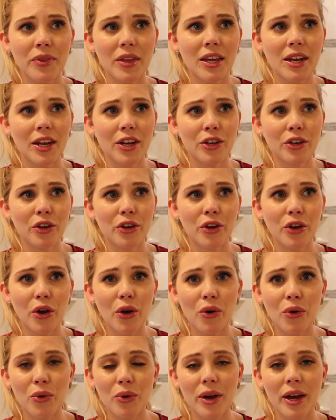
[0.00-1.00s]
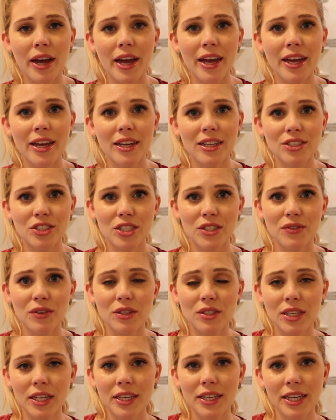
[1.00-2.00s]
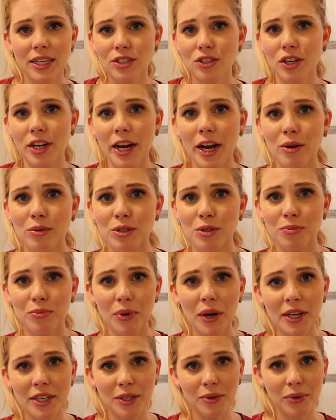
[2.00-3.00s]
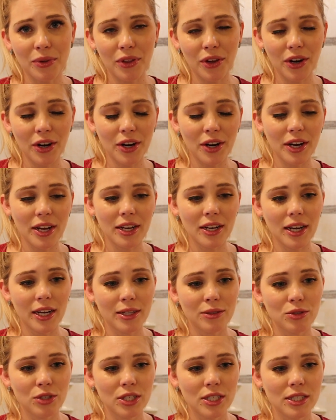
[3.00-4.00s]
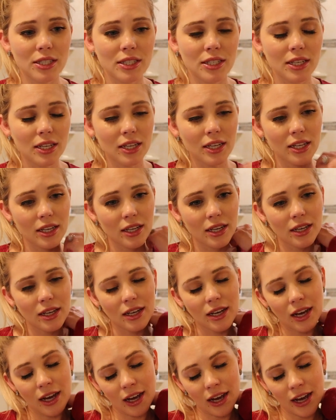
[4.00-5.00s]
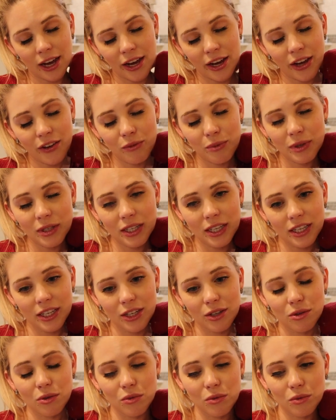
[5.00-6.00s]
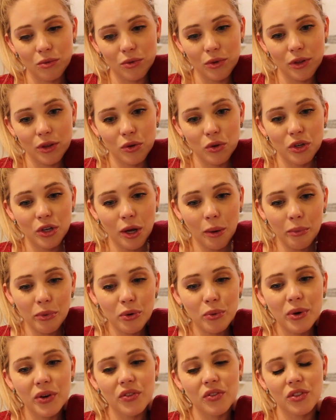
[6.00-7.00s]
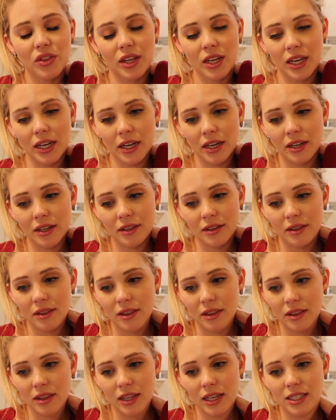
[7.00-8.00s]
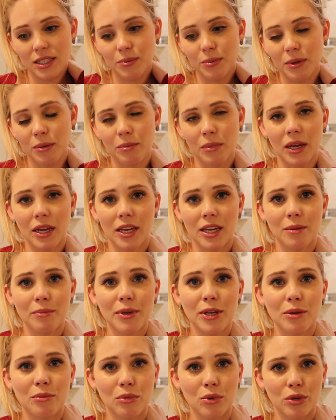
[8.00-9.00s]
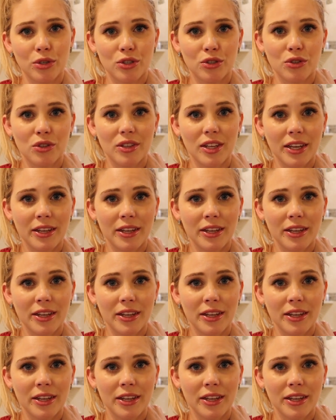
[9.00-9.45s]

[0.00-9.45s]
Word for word: And I know, it just feels like yesterday I was pregnant with her, and I just, I have been getting, the number one thing that's been making me emotional